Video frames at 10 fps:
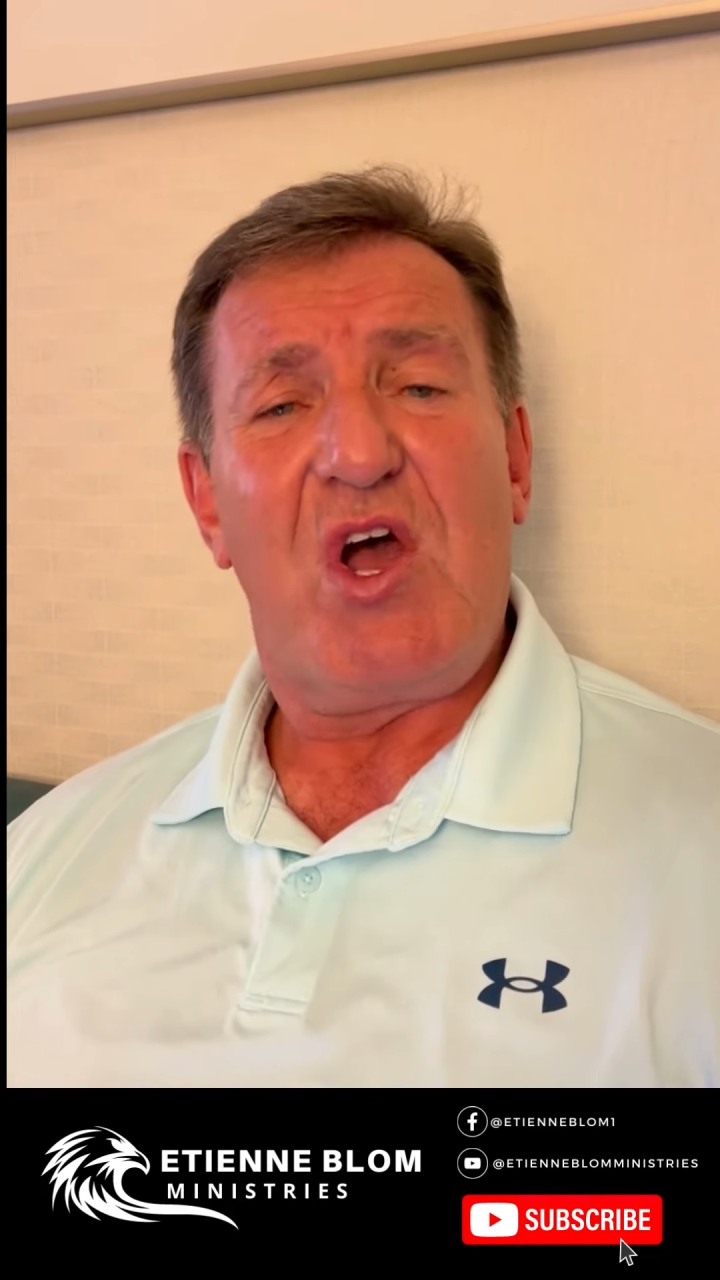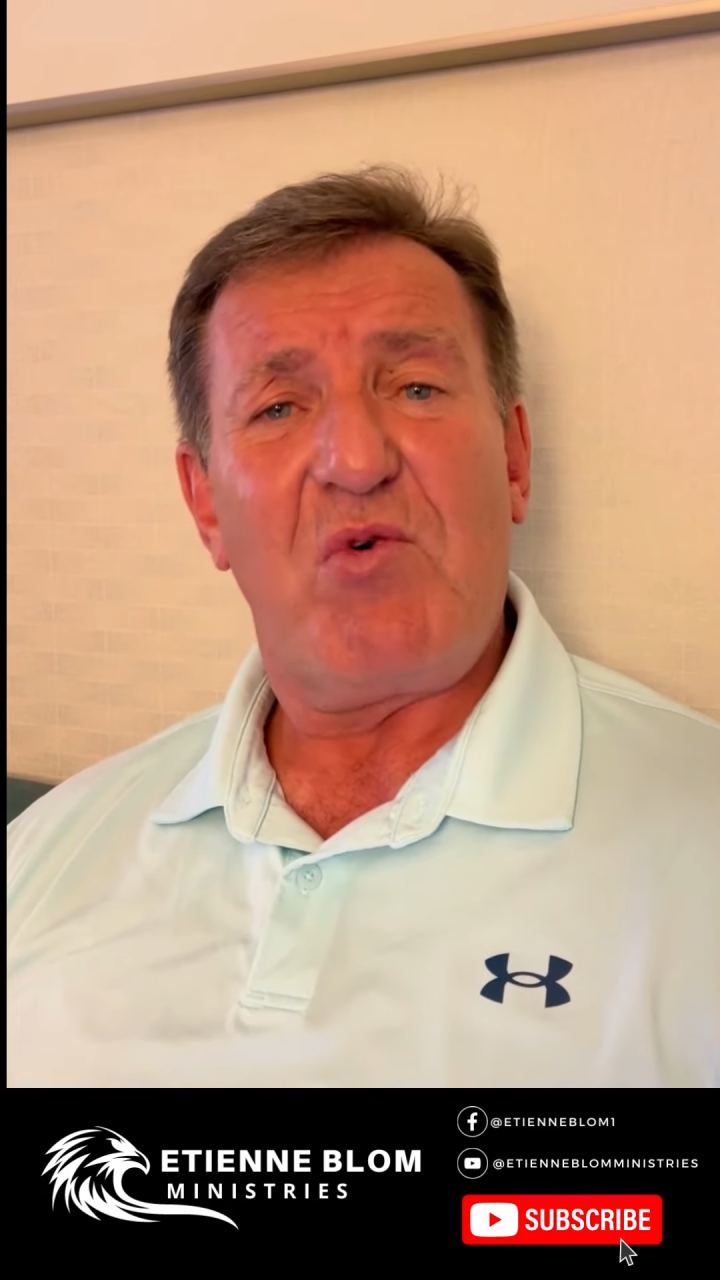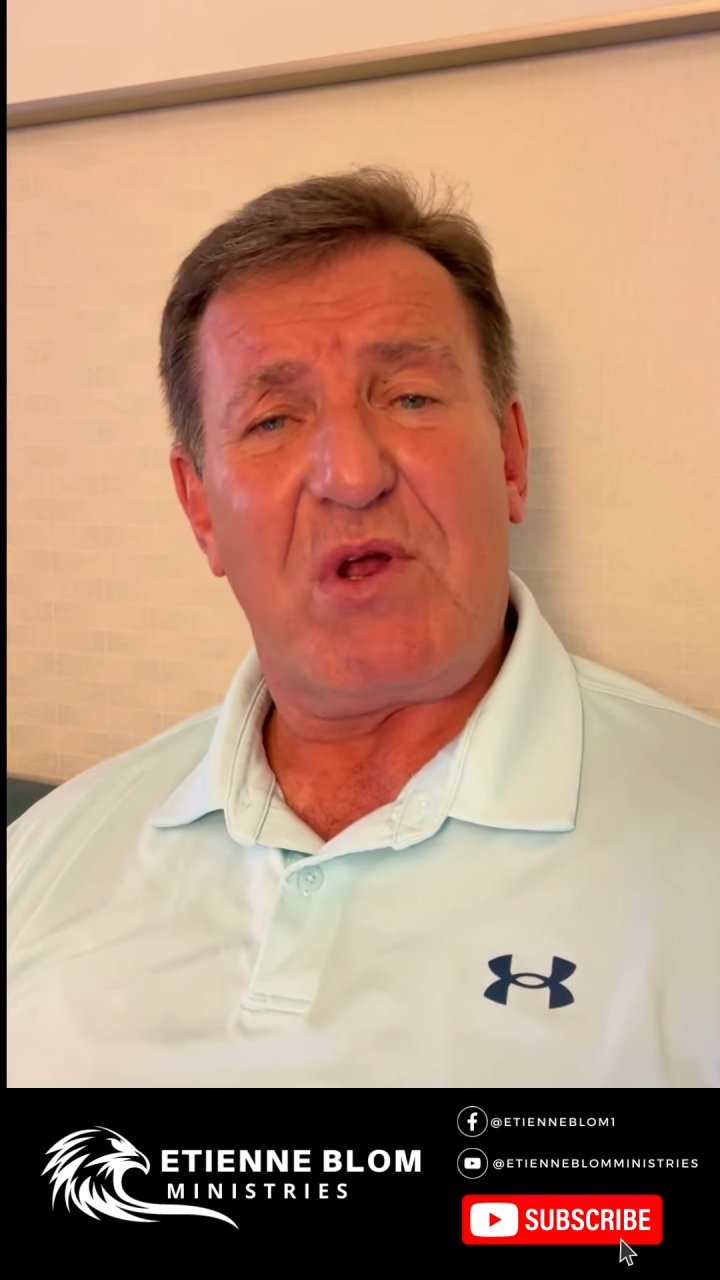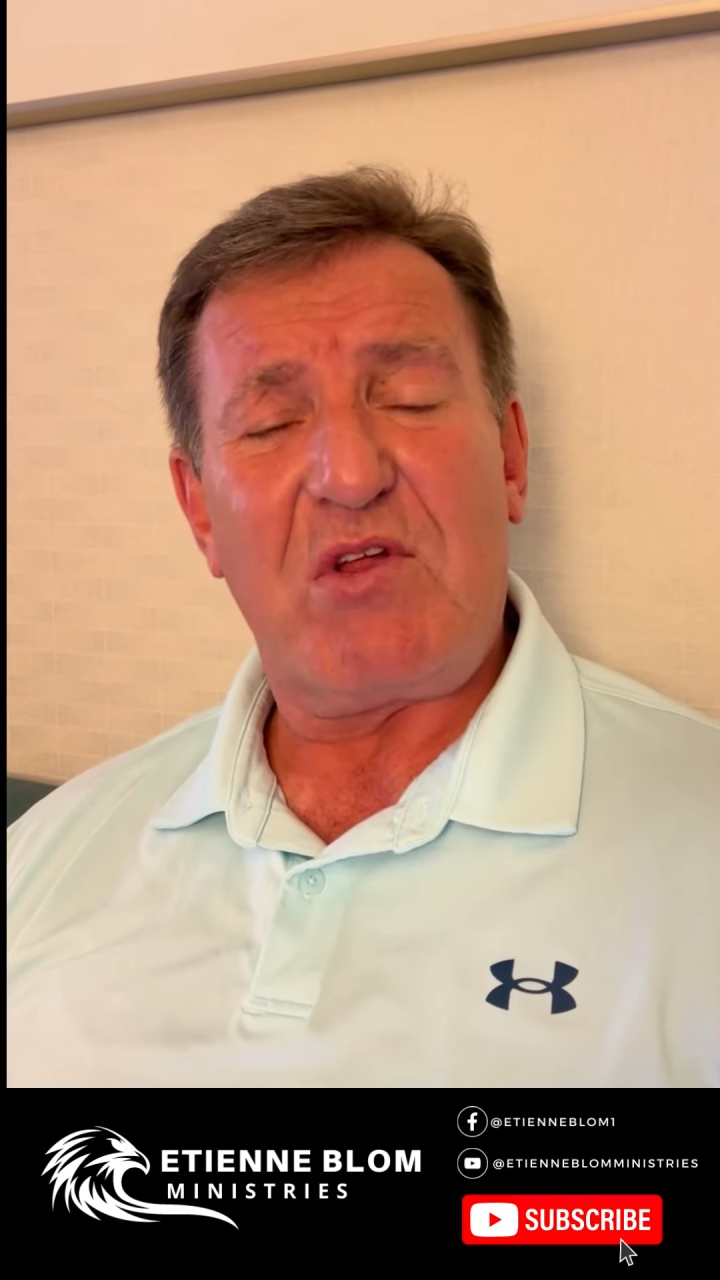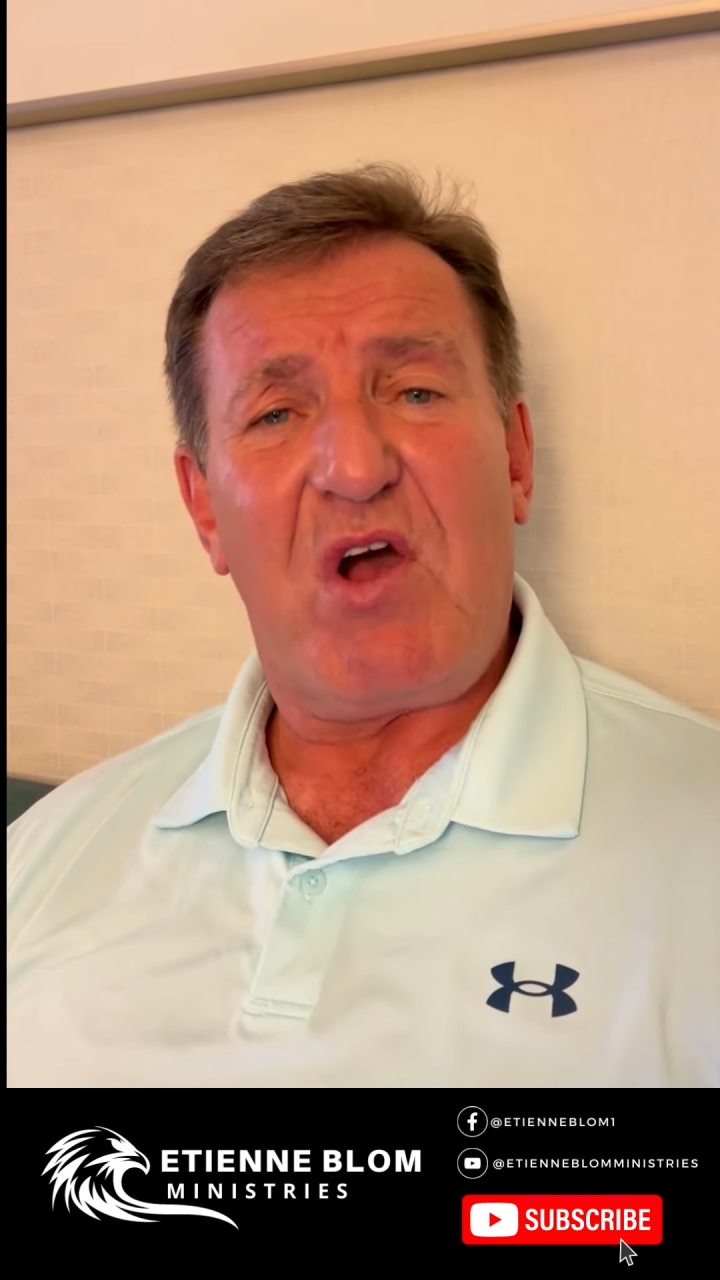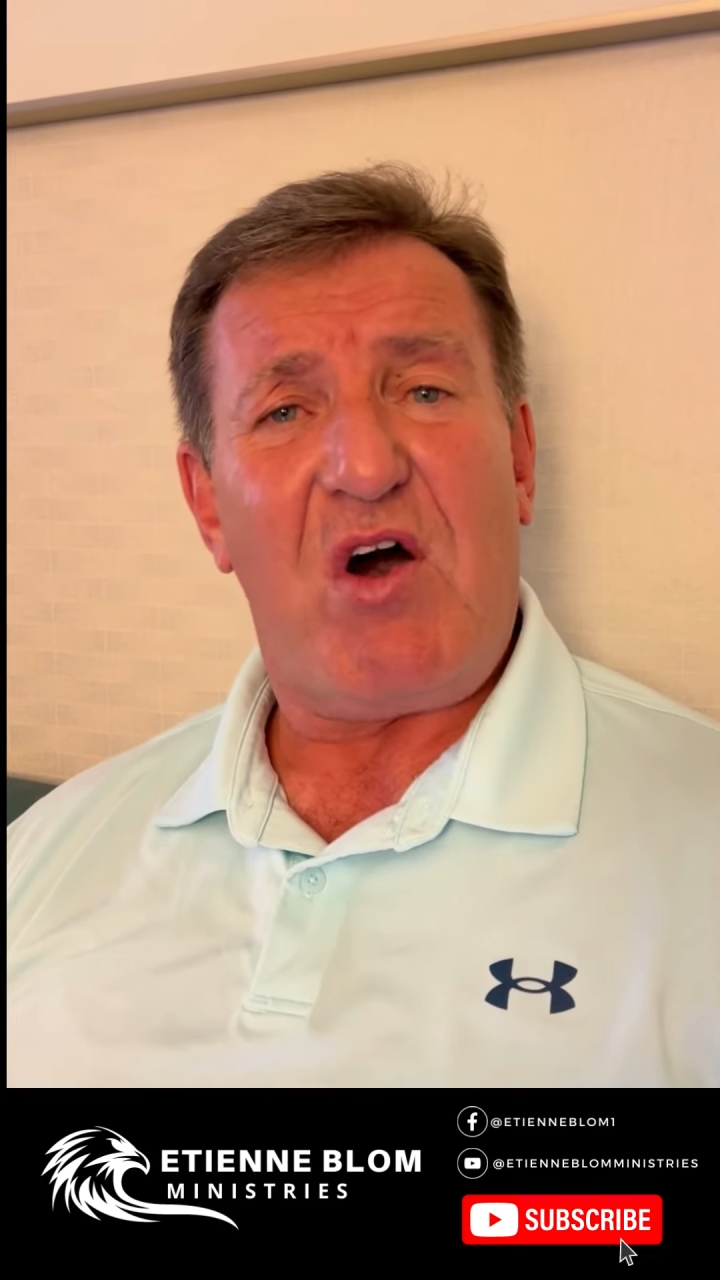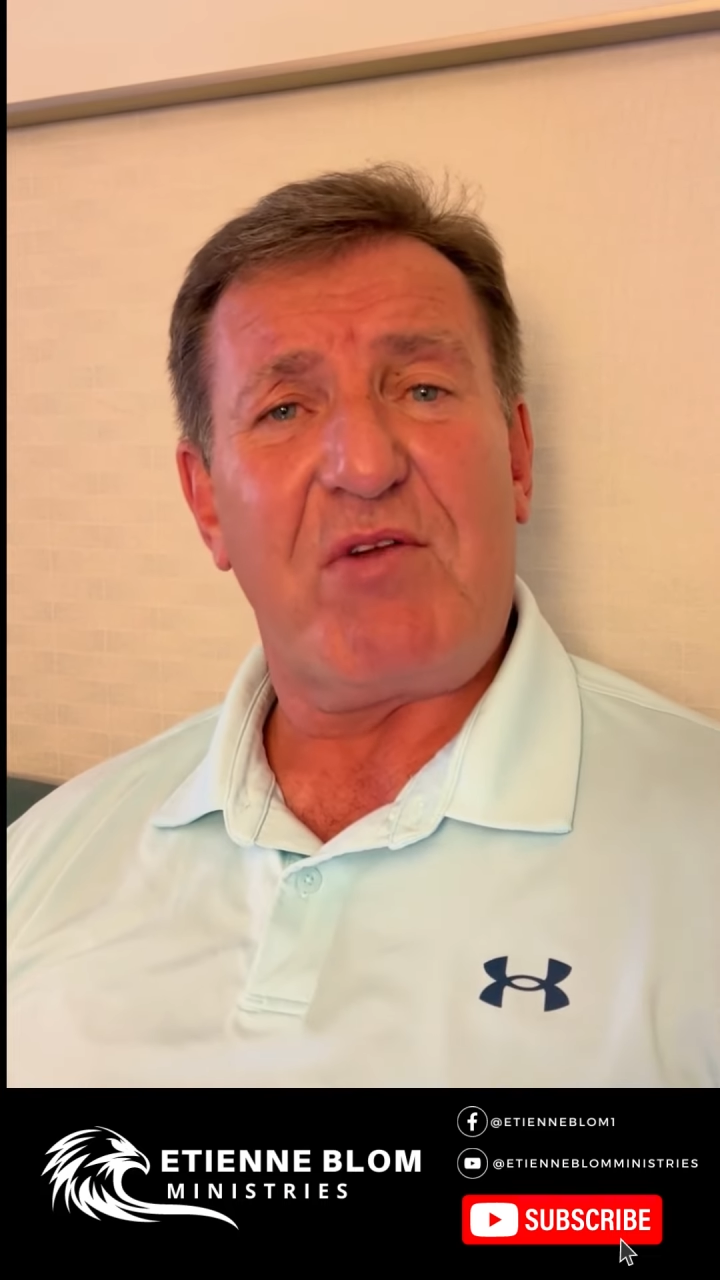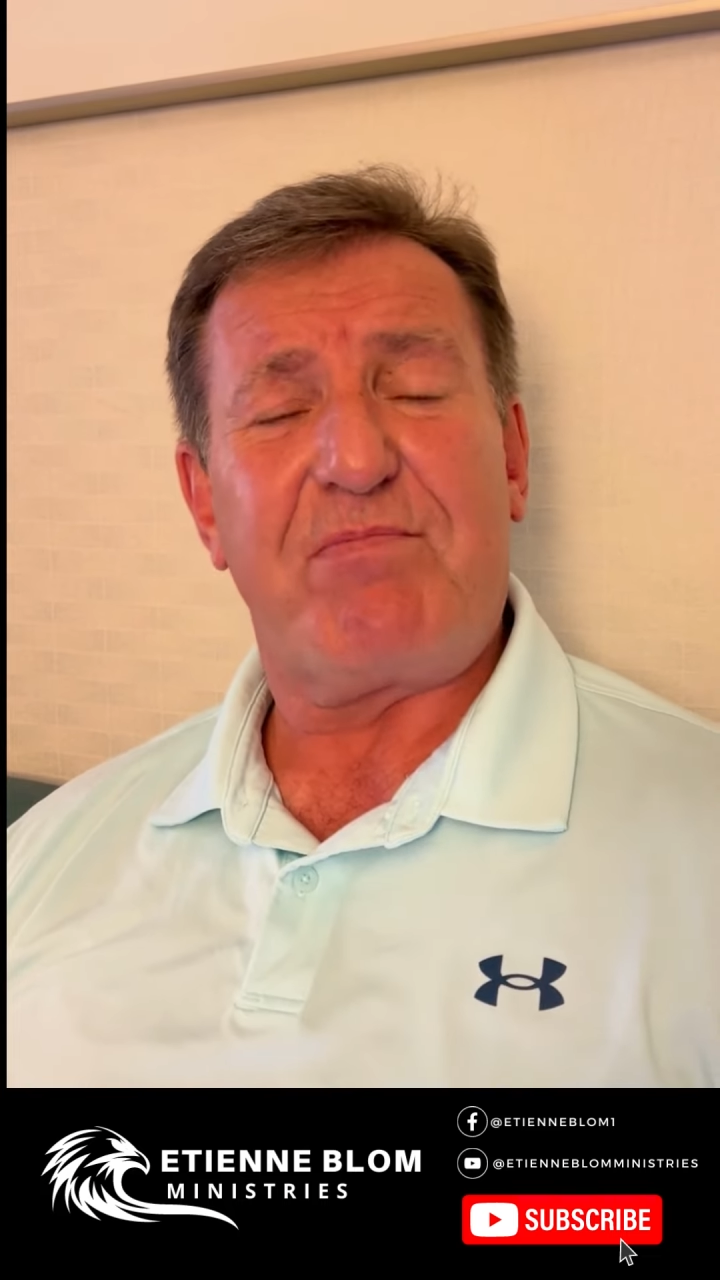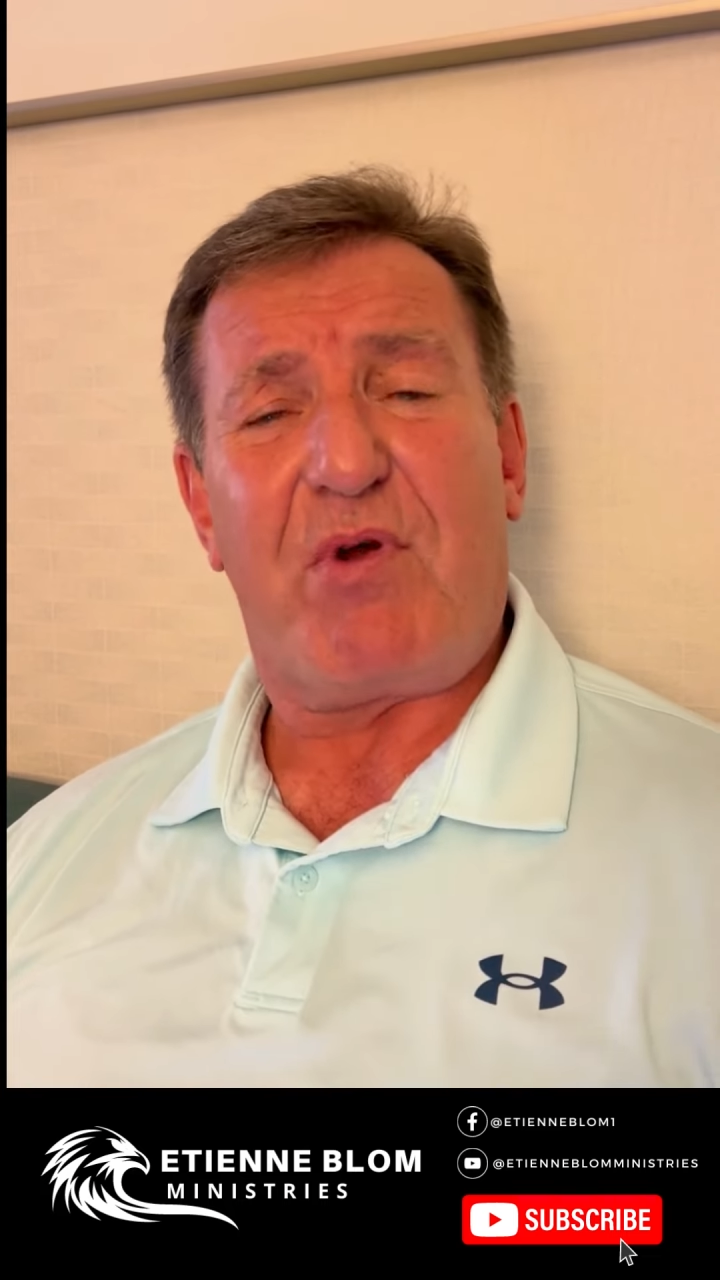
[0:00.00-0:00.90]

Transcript: what God